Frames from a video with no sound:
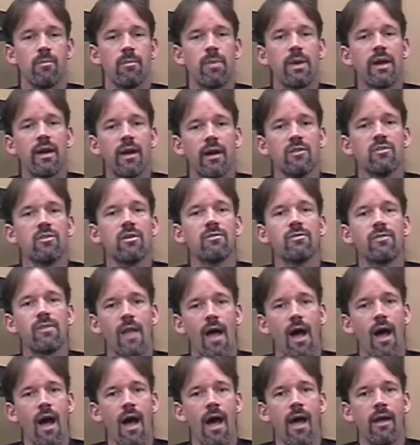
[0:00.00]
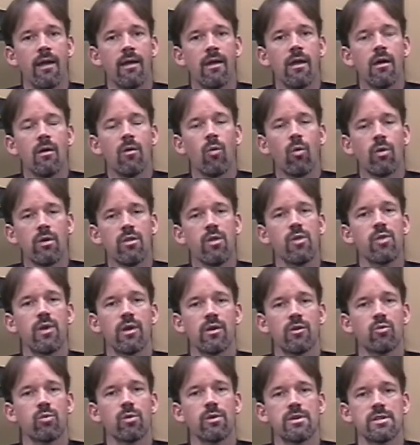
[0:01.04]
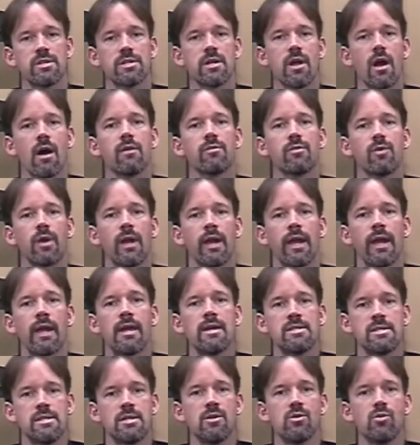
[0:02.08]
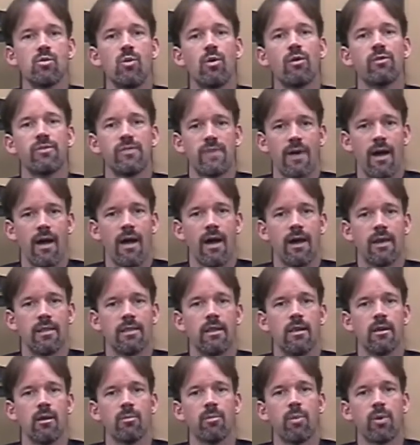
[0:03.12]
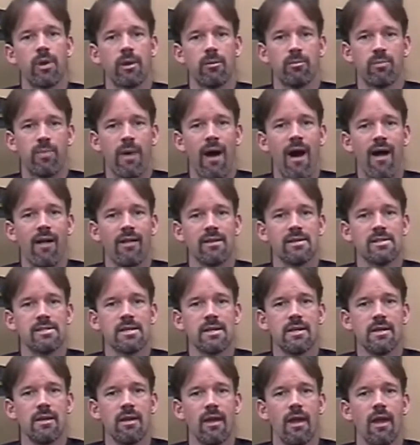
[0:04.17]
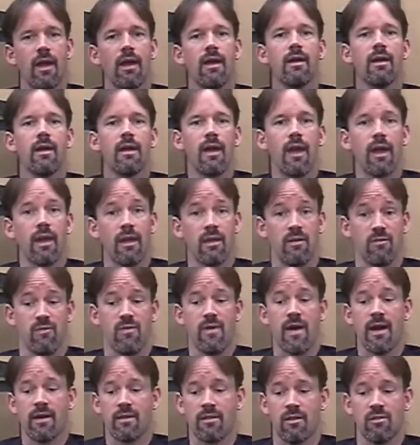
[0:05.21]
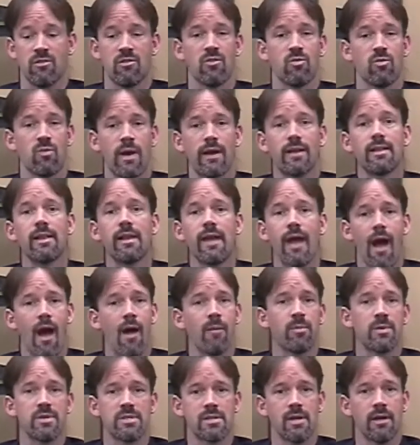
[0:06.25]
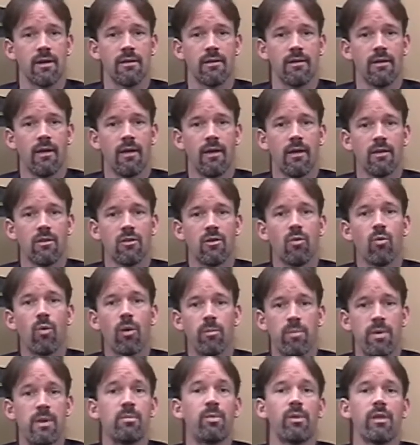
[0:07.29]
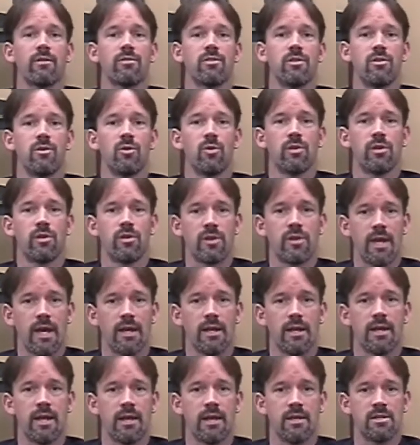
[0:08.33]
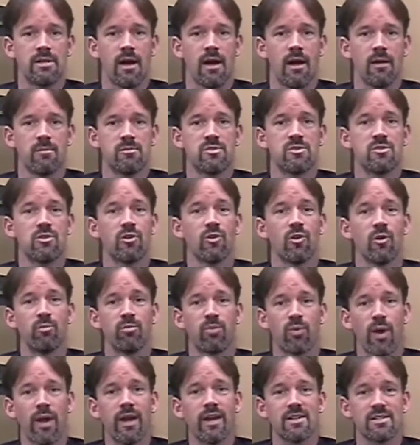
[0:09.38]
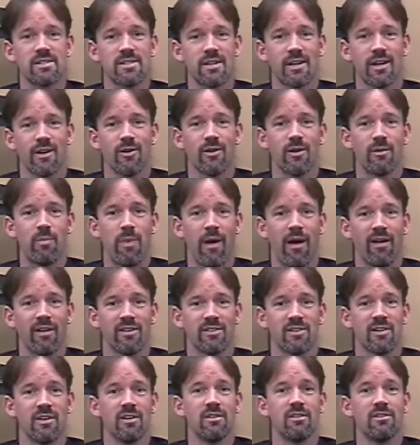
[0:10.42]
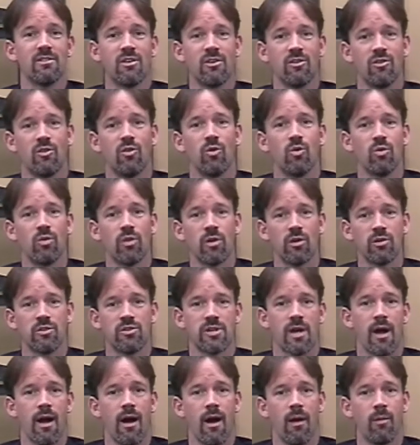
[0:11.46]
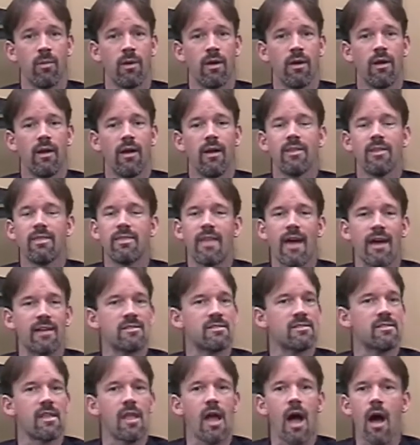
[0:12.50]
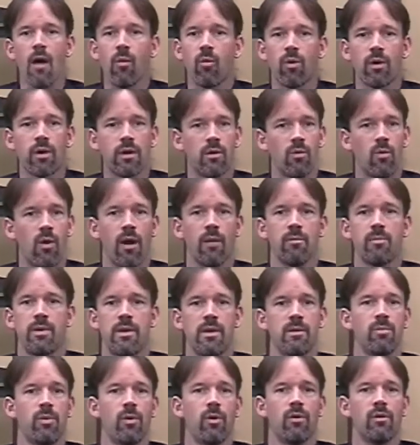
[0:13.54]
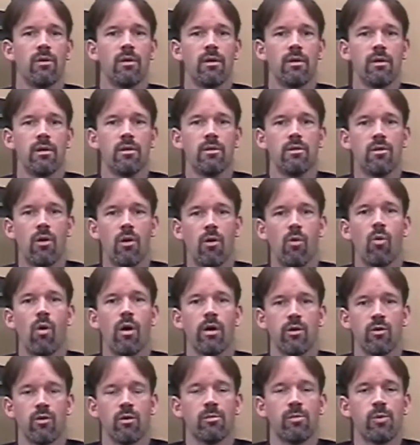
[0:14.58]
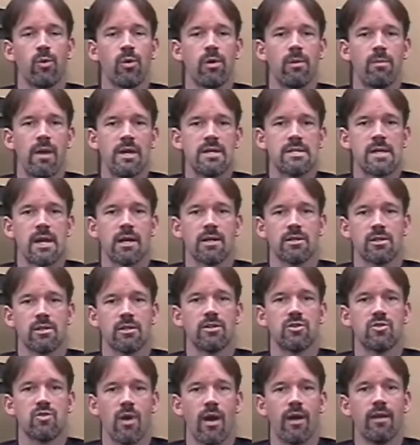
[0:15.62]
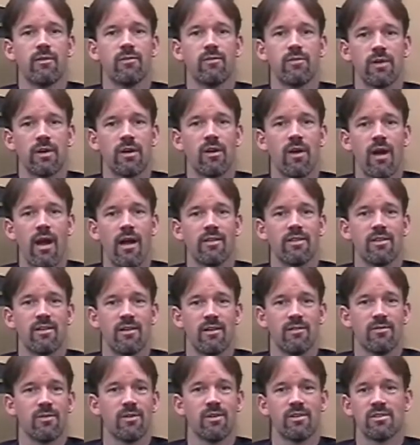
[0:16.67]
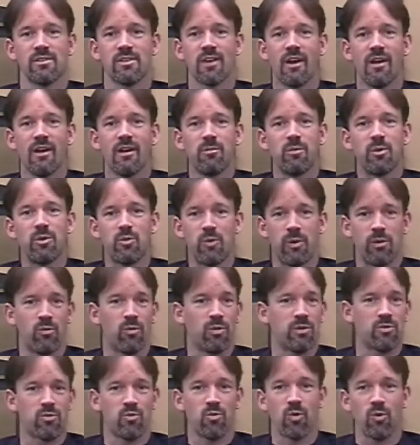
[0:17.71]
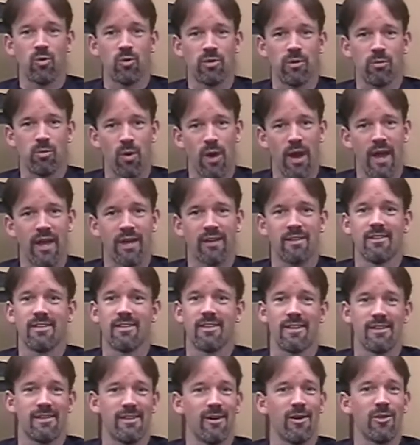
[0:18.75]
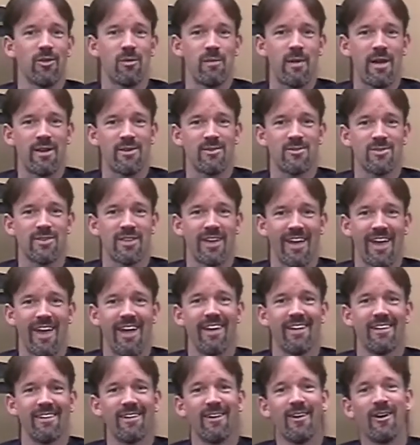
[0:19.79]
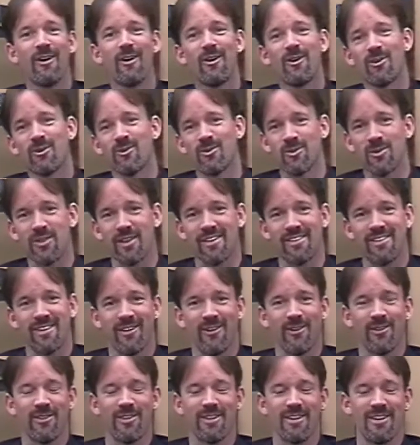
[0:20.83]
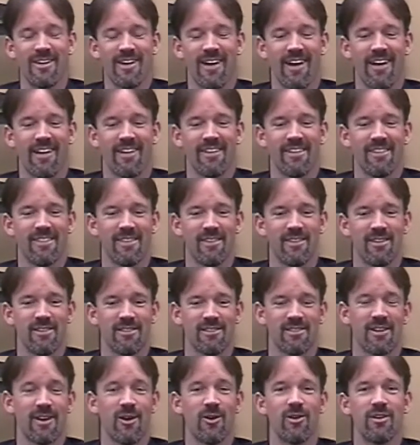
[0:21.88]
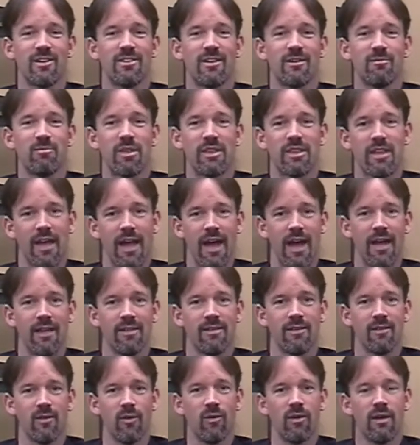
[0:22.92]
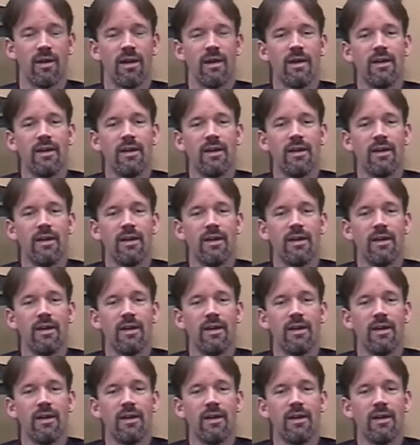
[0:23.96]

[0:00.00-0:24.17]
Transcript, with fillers: Because if not, one of the things we're discovering is you will find that you're putting policy, in fact, directly opposite to what people have to do in their day-to-day jobs. So they'll break a security policy to do their job. That's not where you want people. You don't want your employee base actually trying to figure out the difference between which rule to break. Do they tell their manager they can't, or do they tell the security team that they had to?